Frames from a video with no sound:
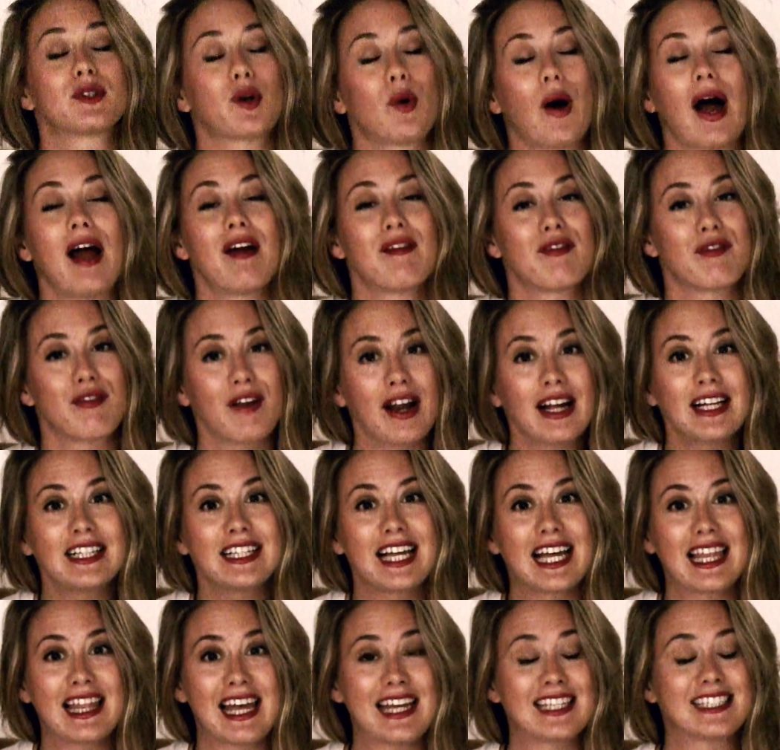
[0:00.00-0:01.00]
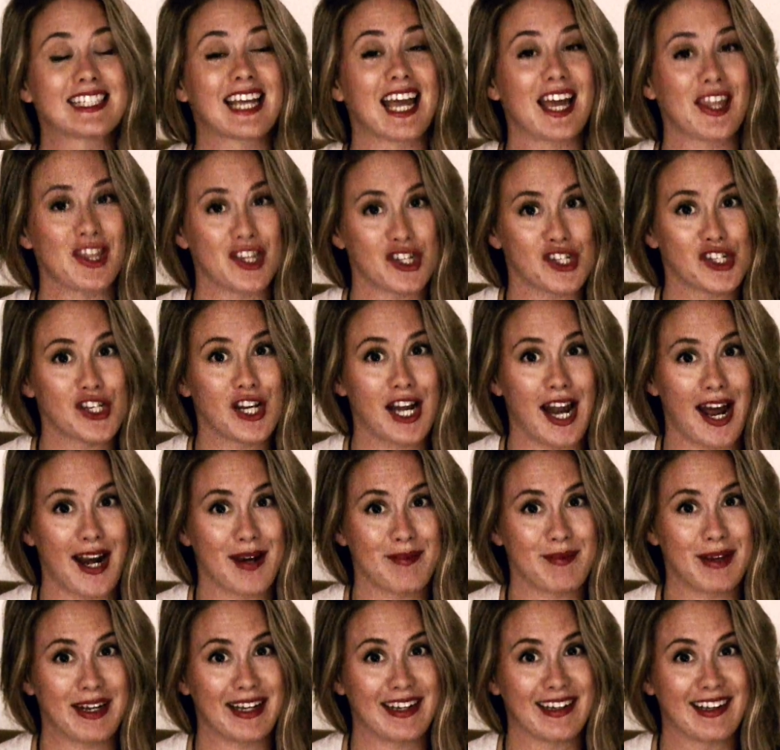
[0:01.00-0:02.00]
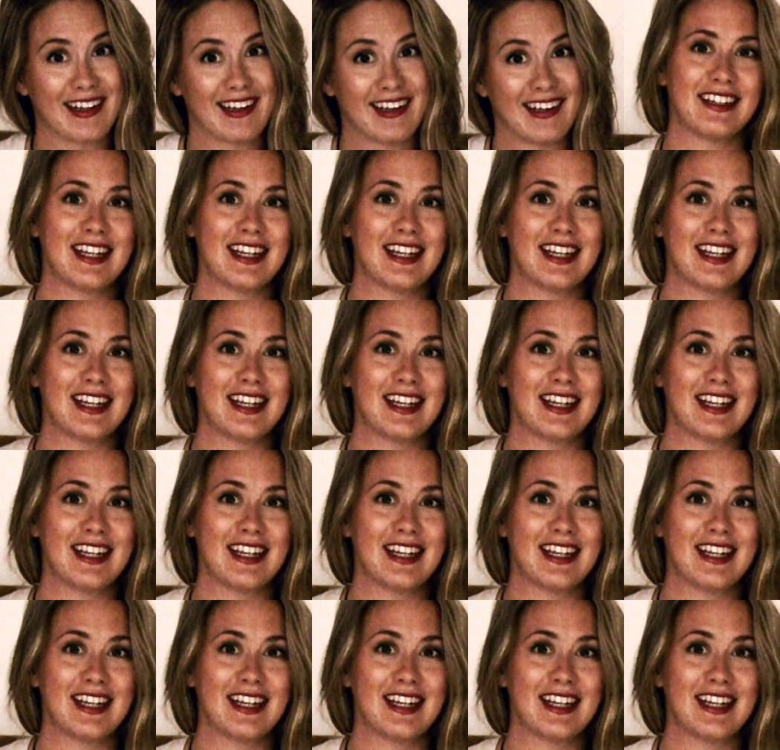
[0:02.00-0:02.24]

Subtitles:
quite frankly, they scared the shit out of me.